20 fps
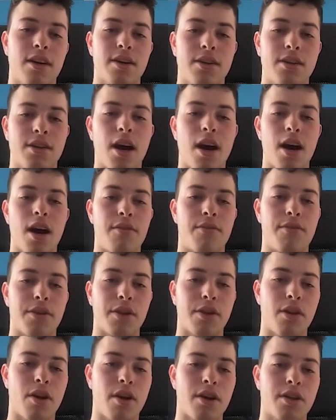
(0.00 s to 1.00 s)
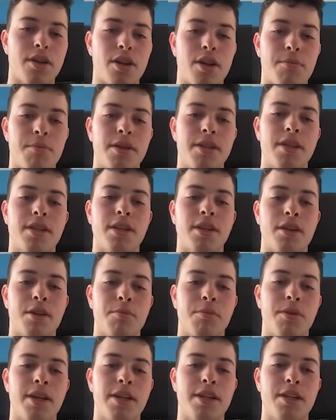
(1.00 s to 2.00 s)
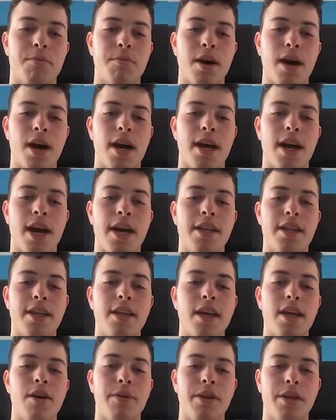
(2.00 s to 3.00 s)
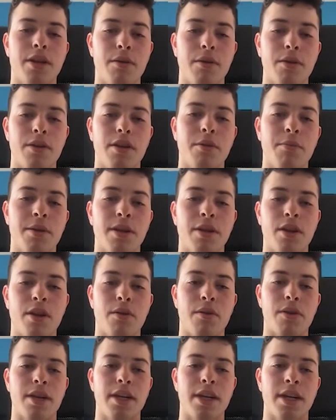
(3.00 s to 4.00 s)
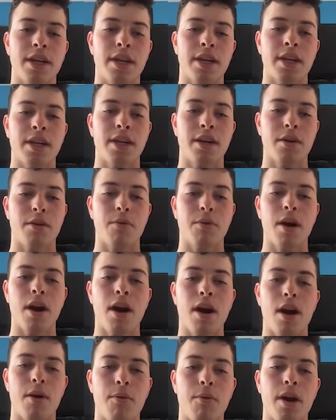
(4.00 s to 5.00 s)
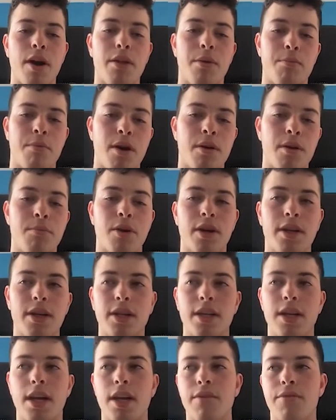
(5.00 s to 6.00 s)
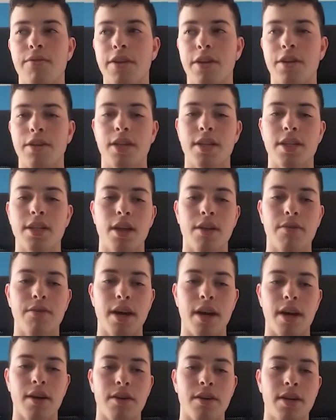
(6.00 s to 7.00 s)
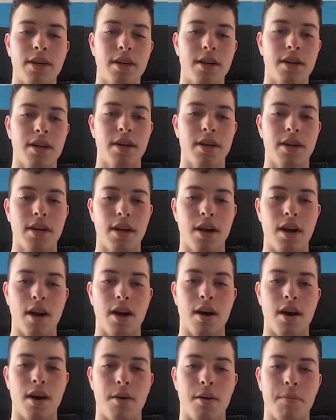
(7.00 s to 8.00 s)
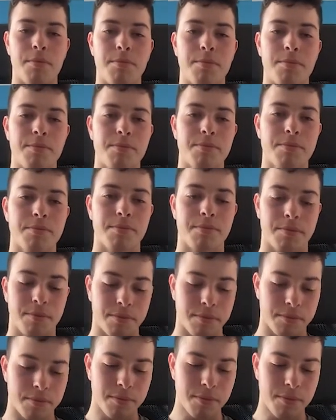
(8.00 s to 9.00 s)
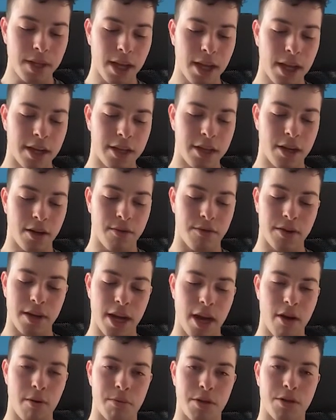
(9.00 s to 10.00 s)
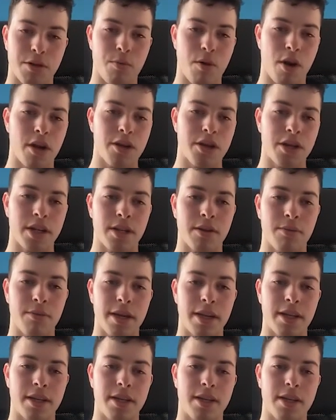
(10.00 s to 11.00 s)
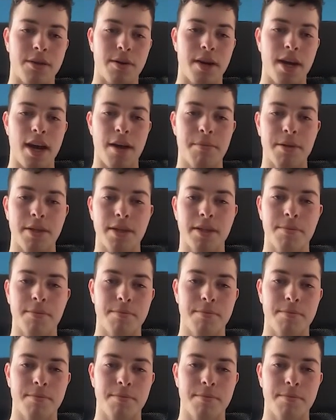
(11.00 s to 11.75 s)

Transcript: for the long term, this is a good place to buy, I think that we go a little bit lower here while the bond market kind of figures itself out. And for now, I'm just watching, waiting to see what happens.